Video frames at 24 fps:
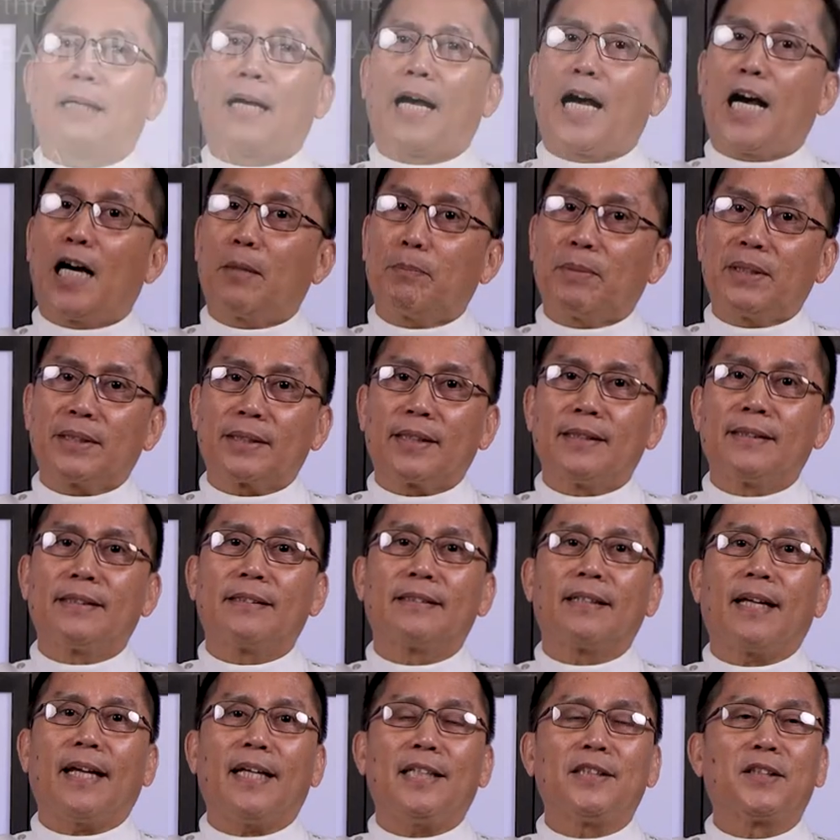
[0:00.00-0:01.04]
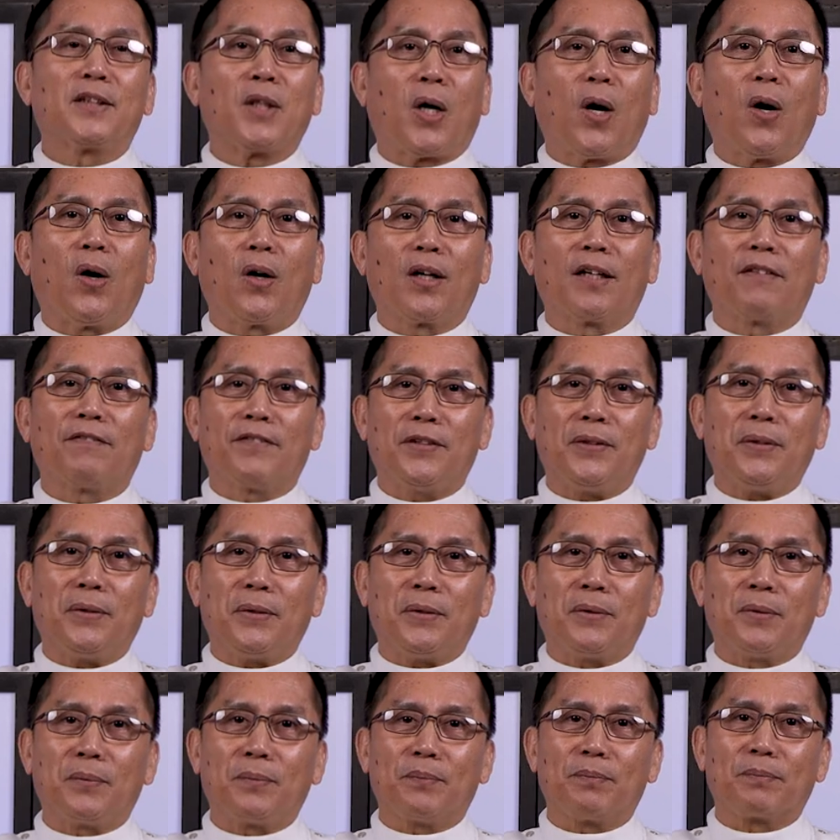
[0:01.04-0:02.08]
Happy Sunday to all of you.